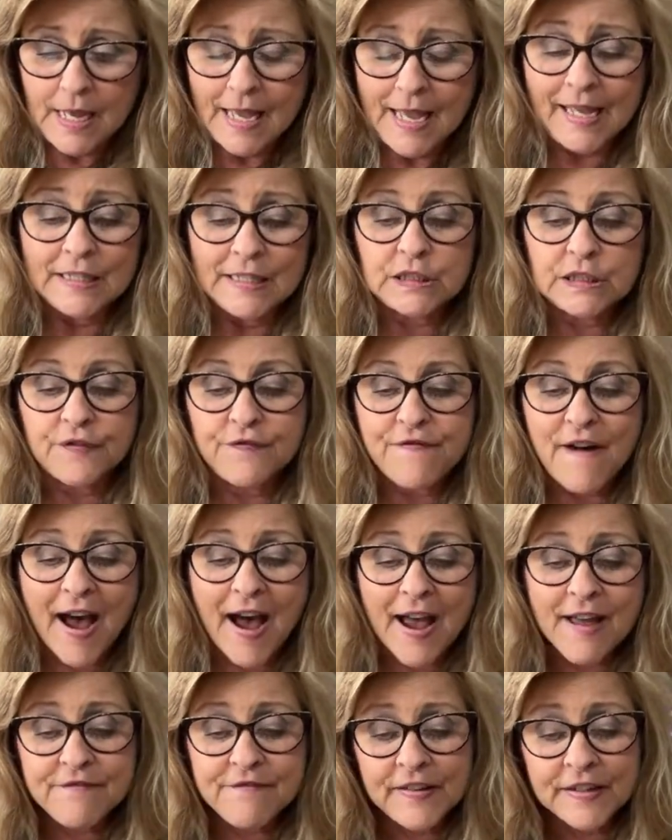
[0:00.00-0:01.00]
It's
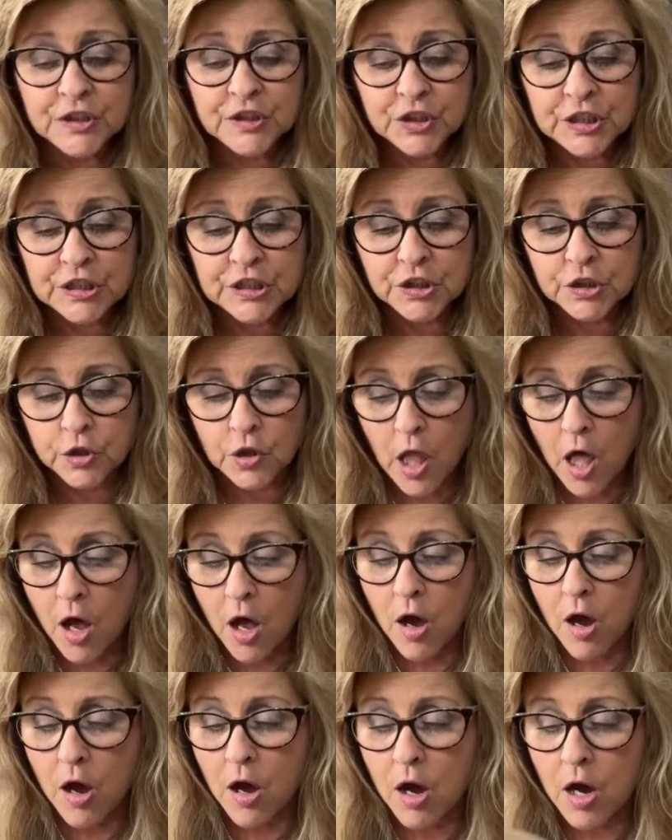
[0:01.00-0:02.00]
five inches
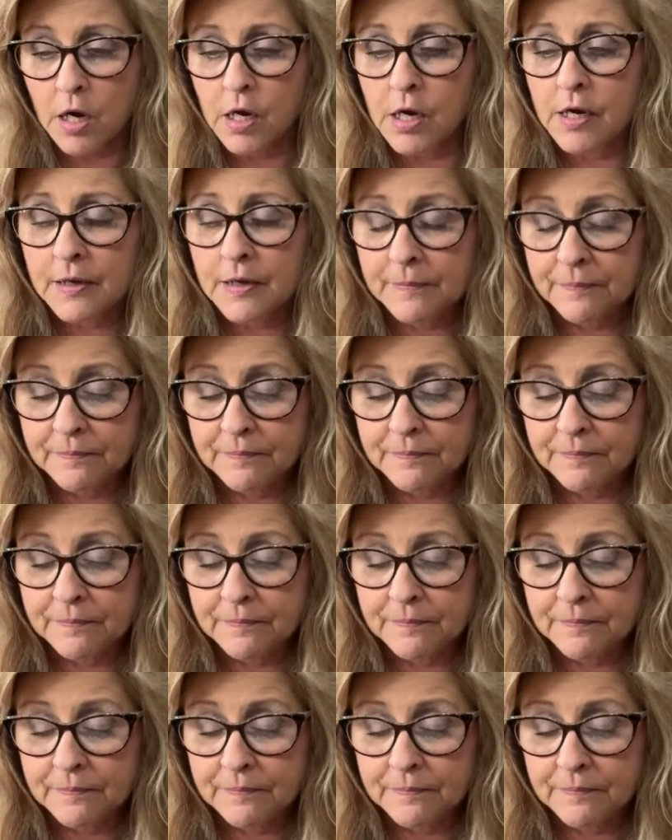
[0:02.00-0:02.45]
long